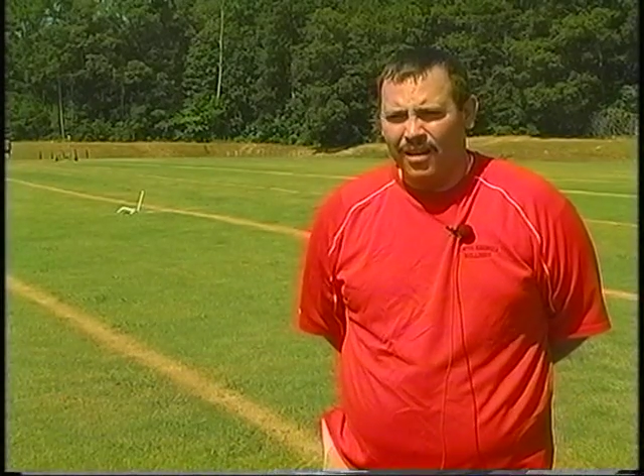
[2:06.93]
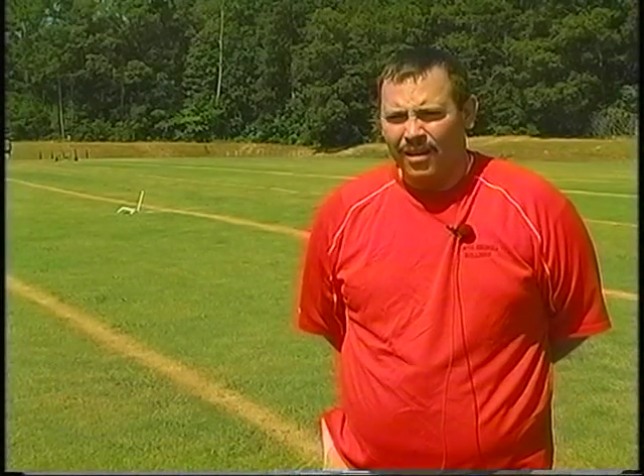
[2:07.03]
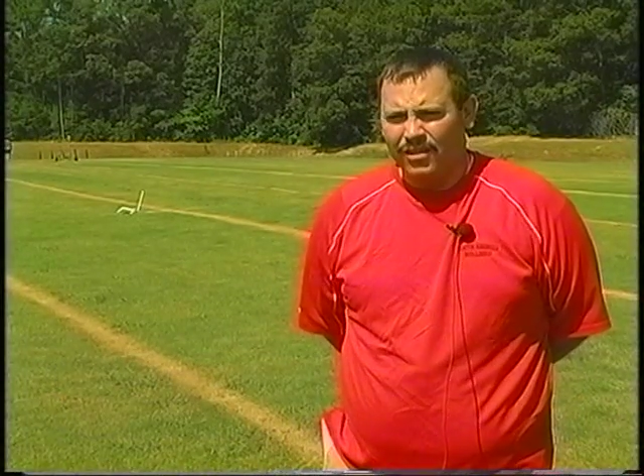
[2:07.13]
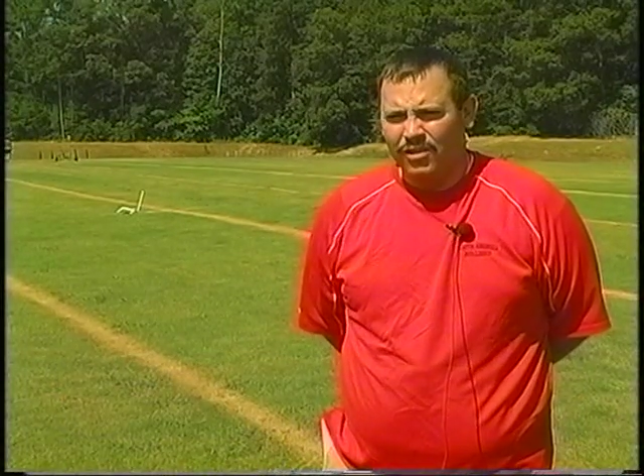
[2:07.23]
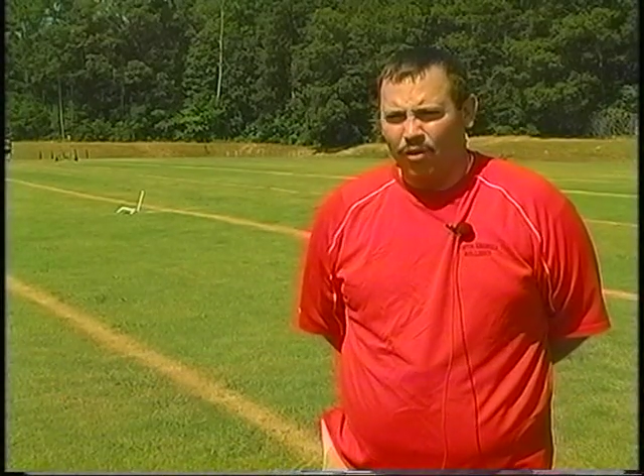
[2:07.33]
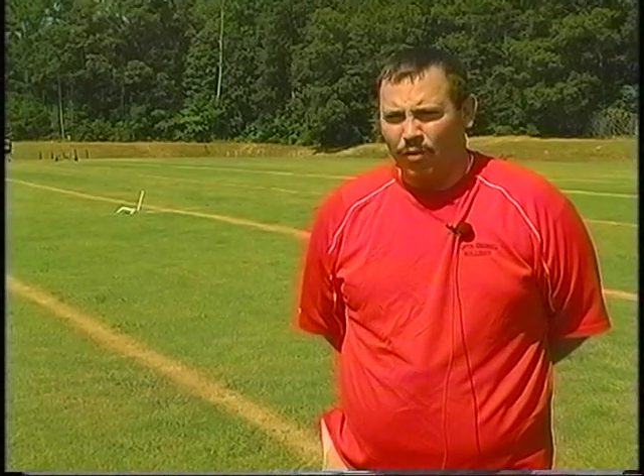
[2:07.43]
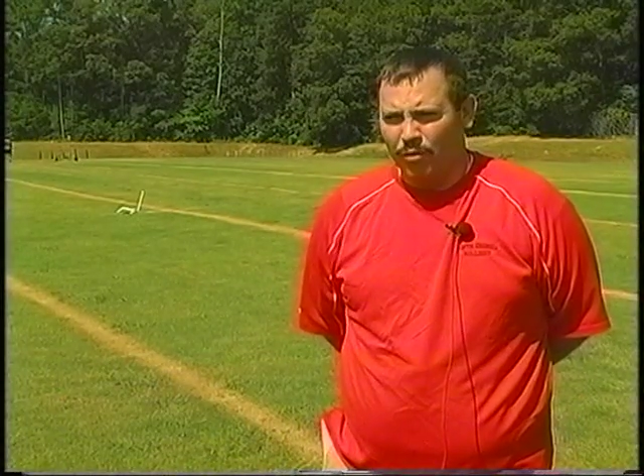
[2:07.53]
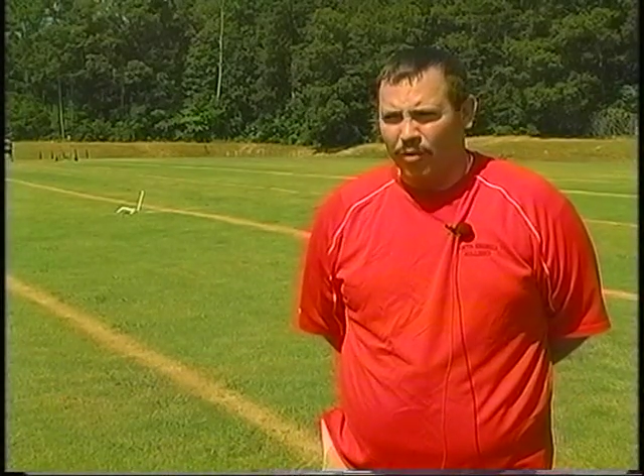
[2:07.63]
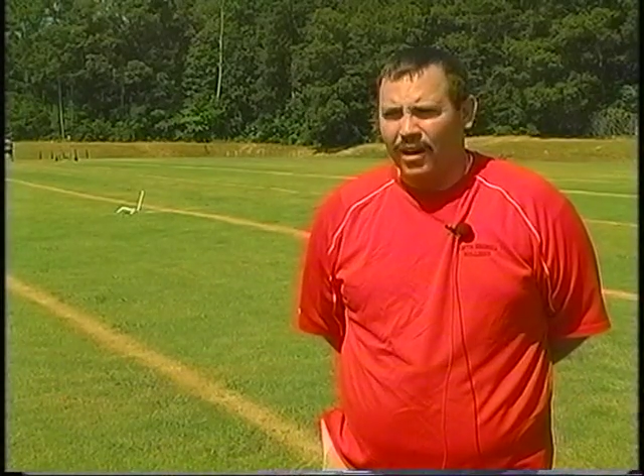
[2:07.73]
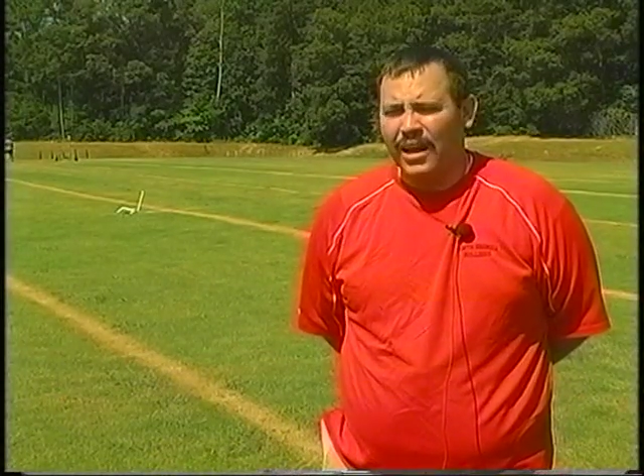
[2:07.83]
So we
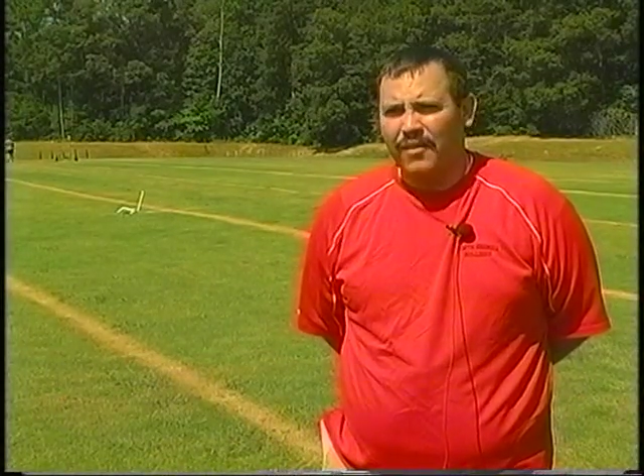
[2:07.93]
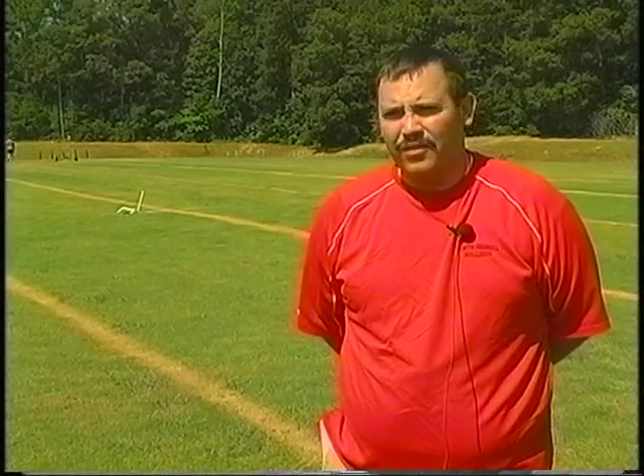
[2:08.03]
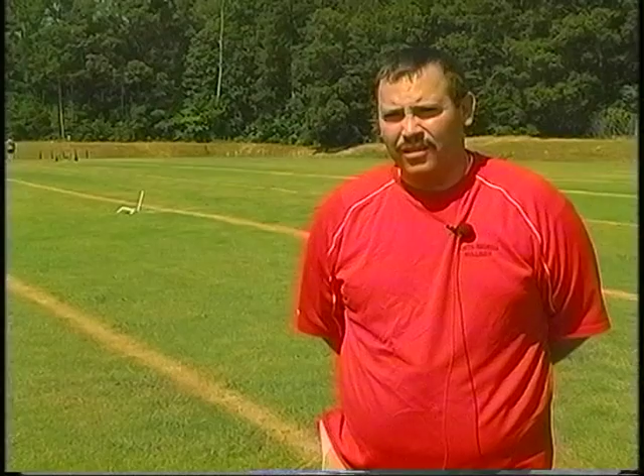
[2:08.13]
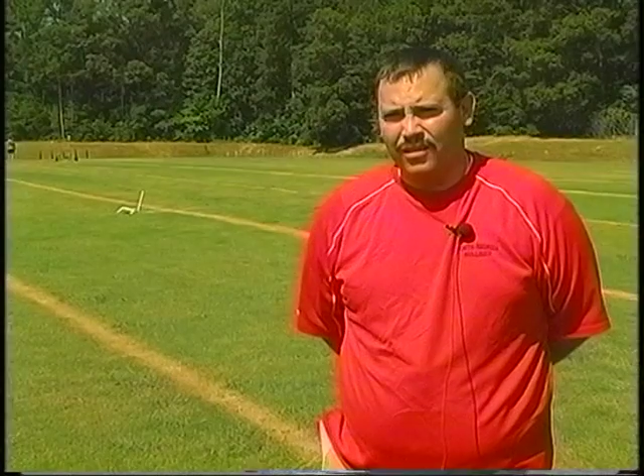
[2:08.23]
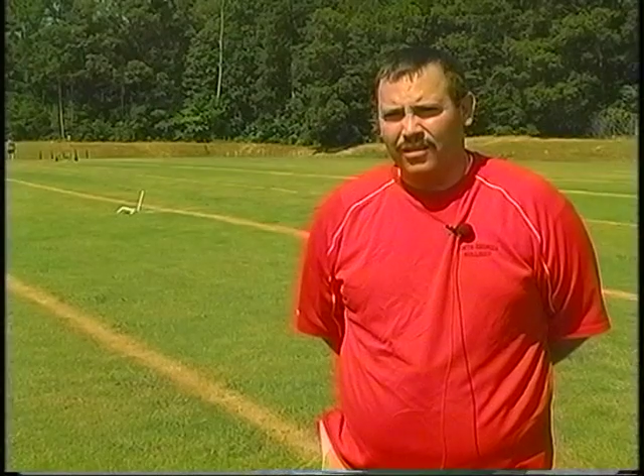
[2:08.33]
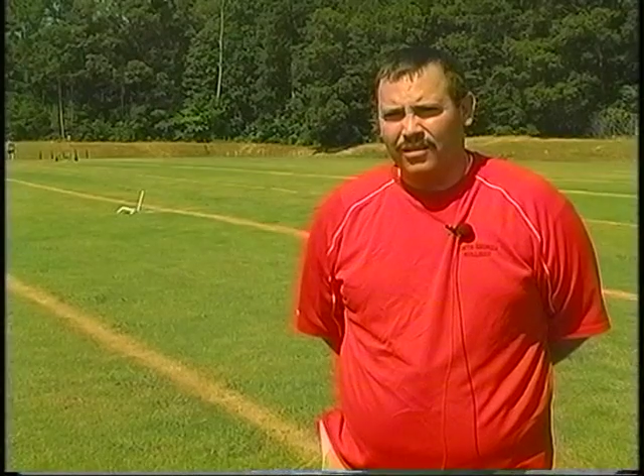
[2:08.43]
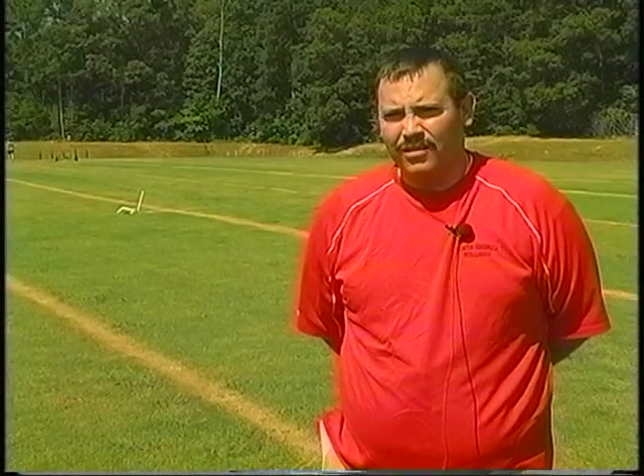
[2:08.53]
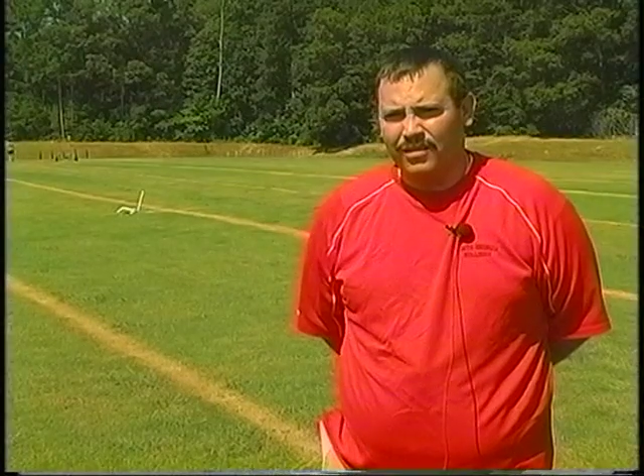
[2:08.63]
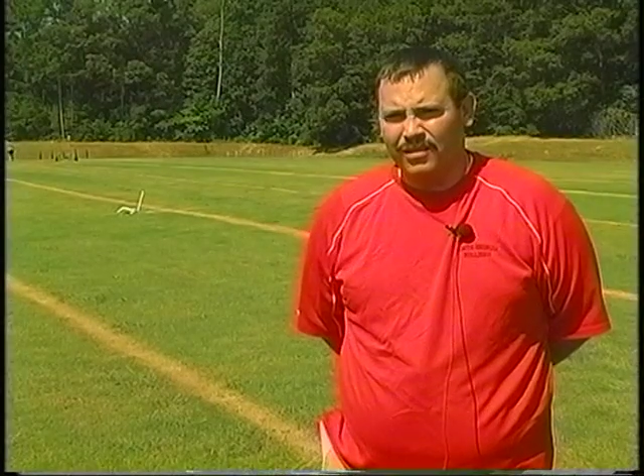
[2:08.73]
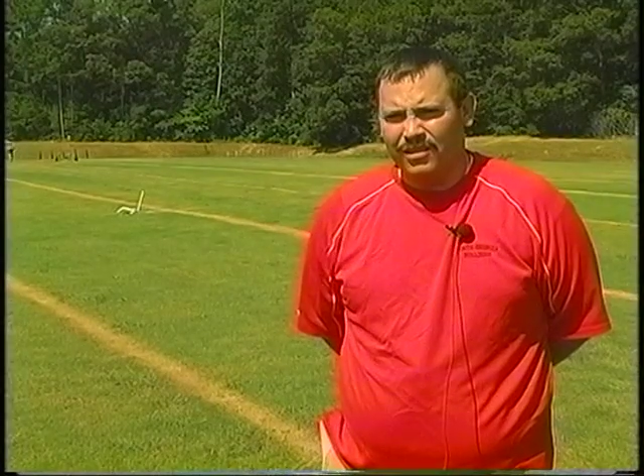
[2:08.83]
really have to
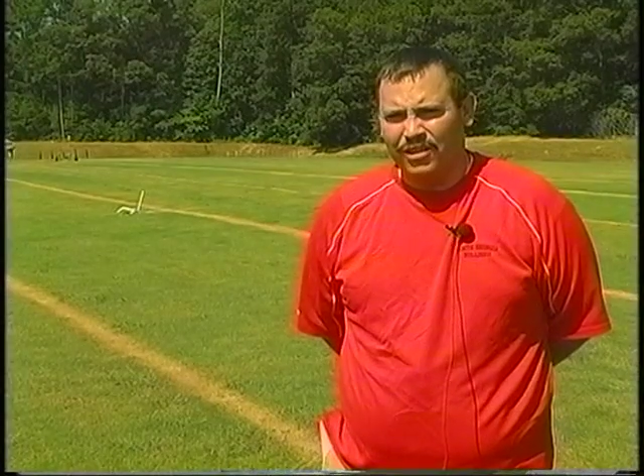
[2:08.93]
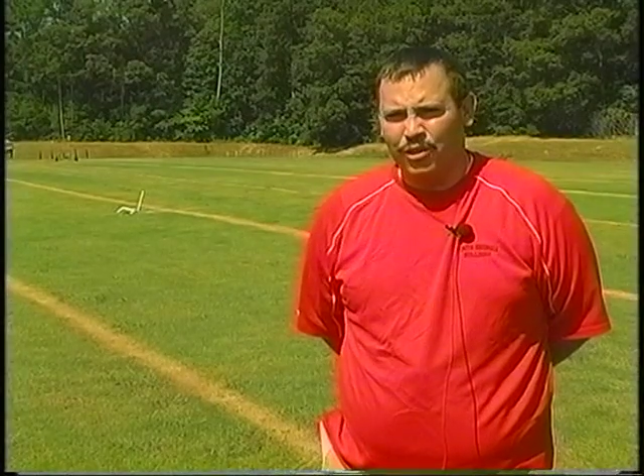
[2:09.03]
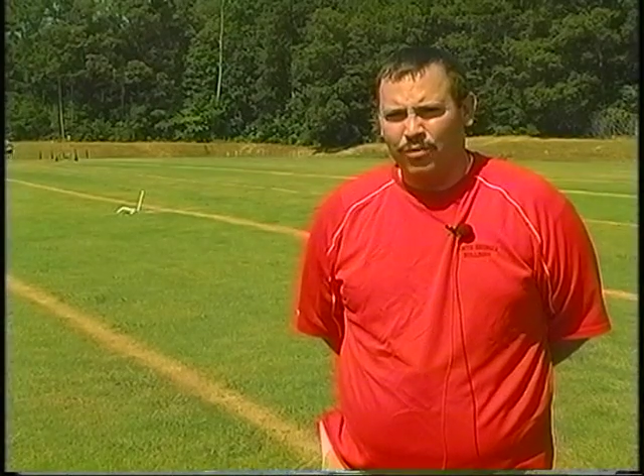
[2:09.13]
to